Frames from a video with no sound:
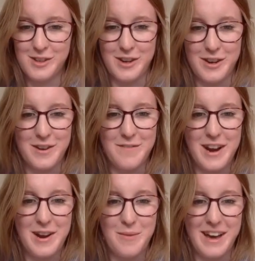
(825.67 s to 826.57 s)
So
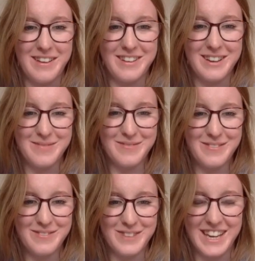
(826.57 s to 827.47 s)
you're very welcome.
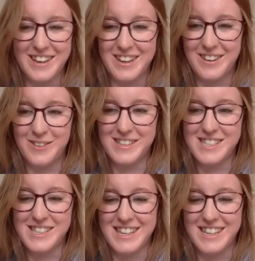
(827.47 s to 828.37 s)
We
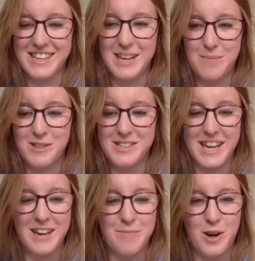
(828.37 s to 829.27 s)
always like to keep you
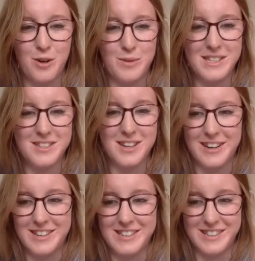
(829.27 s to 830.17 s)
safe, but always in
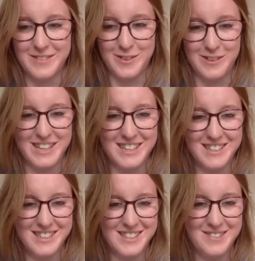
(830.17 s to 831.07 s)
tartan, of
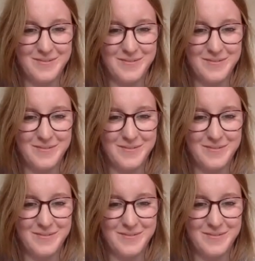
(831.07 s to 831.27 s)
course.